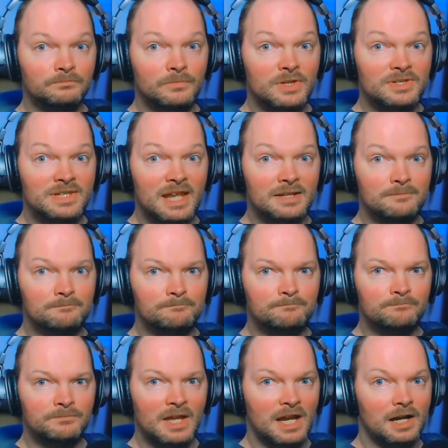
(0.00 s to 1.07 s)
Is that it?
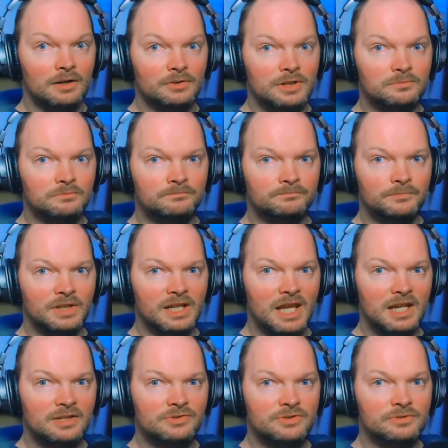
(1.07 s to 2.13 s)
I don't know.
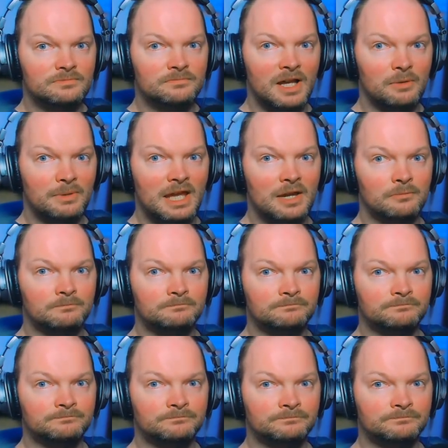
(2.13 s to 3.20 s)
Canadians, help me out.
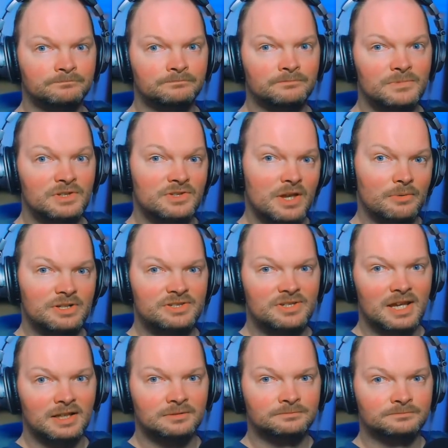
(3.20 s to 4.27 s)
Is that what he's
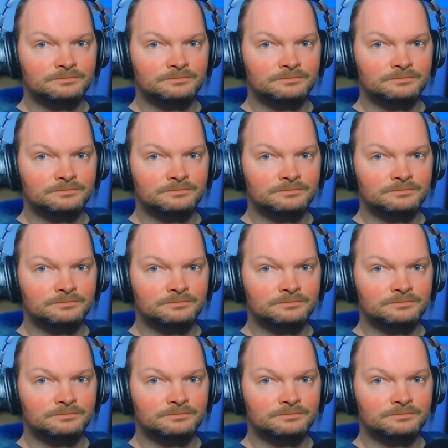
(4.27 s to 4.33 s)
saying?